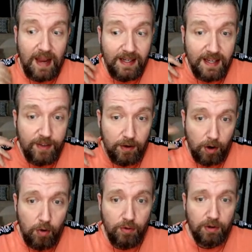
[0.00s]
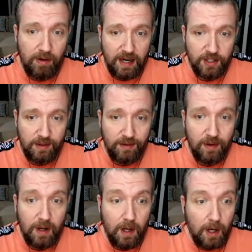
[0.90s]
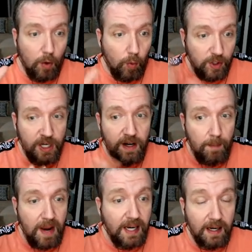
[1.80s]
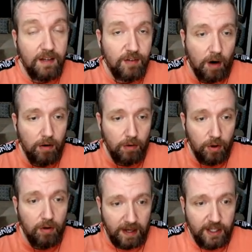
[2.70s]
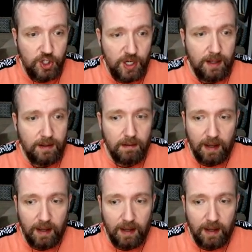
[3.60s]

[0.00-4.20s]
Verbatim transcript: they did their own corrections, which end up making his art look like shit.